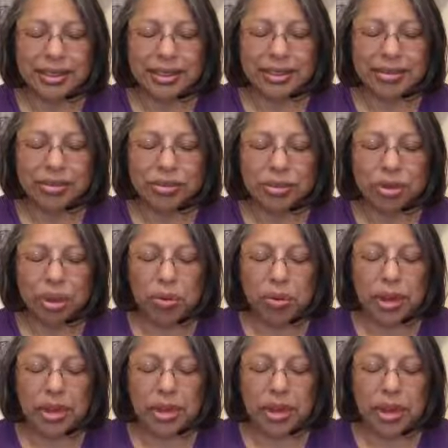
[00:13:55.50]

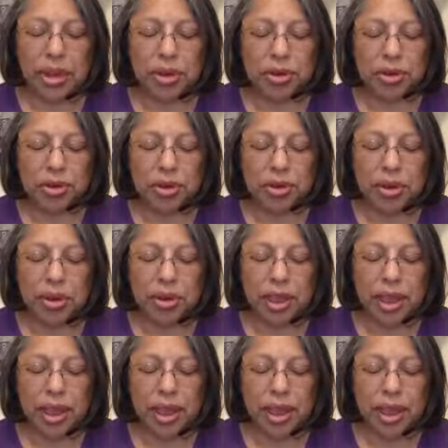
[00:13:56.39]
flowing down through your
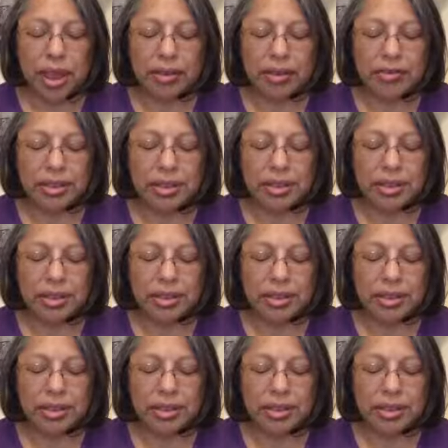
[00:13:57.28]
calves,